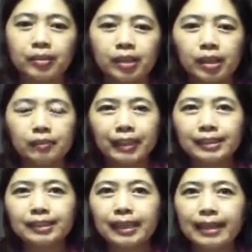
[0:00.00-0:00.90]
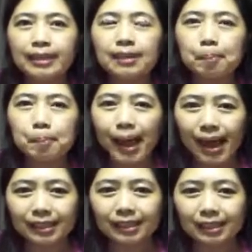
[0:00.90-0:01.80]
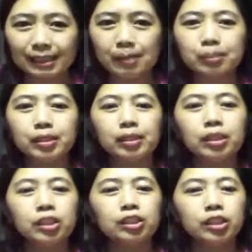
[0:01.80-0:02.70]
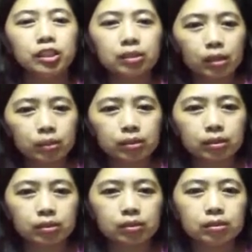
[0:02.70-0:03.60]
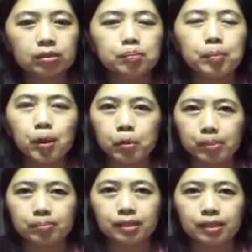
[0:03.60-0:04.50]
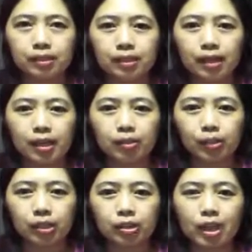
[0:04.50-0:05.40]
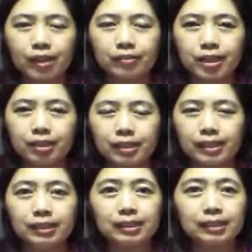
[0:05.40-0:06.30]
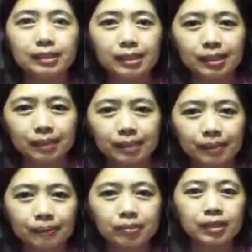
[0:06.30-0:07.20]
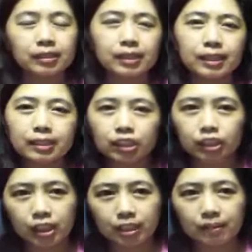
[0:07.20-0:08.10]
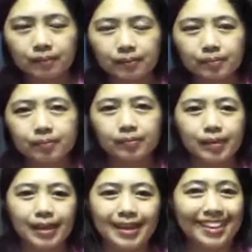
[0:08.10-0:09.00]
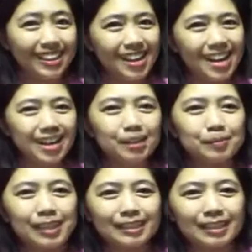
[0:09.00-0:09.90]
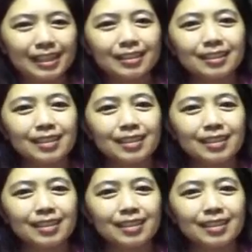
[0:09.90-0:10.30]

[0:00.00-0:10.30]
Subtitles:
If it's in the past, example, she wrote good poems, then what you have here is didn't. Didn't she? Okay, I hope that's clear.